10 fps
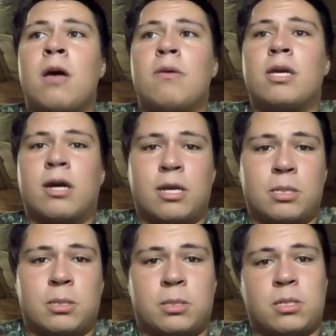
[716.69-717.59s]

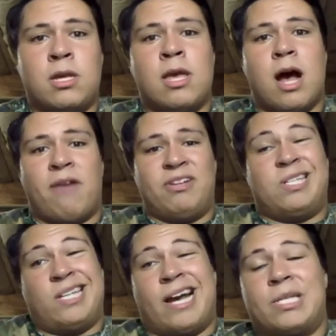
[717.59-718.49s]
because
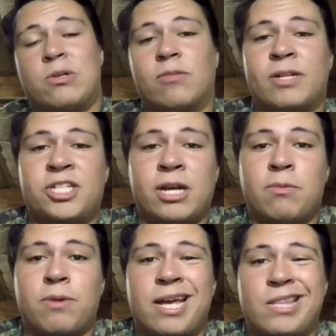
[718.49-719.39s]
obviously I started my channel
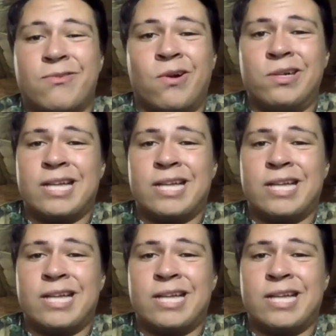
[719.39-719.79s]
probably at the wrong